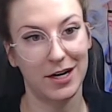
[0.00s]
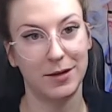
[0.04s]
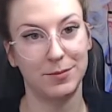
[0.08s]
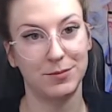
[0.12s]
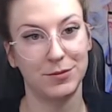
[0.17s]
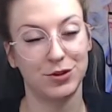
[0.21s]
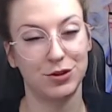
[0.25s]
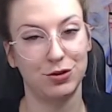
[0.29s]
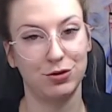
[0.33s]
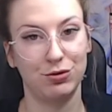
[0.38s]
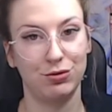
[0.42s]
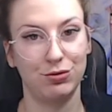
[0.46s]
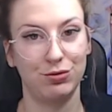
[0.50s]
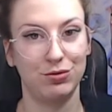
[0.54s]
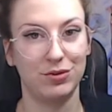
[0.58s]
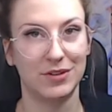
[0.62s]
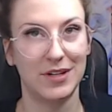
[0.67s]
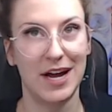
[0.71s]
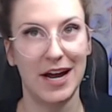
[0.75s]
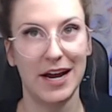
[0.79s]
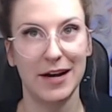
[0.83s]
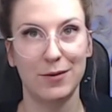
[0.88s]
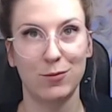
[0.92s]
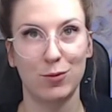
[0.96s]
comes to
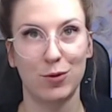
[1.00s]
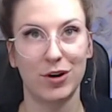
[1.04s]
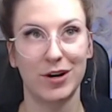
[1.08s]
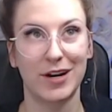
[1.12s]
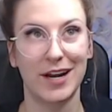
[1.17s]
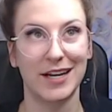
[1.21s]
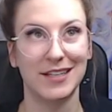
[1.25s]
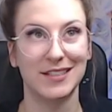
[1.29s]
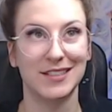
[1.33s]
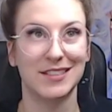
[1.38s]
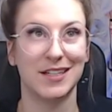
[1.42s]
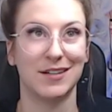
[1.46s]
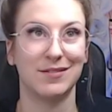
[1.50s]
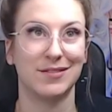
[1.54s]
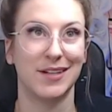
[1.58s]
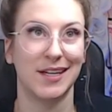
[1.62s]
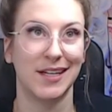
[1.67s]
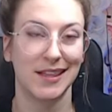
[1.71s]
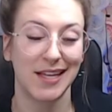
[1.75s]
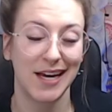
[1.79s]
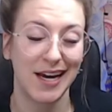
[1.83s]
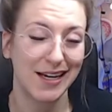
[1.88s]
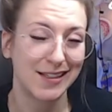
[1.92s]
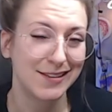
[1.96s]
line work and stuff
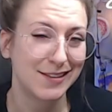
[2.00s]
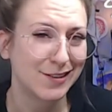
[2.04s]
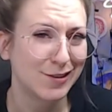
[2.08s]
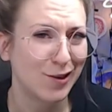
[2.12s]
like that.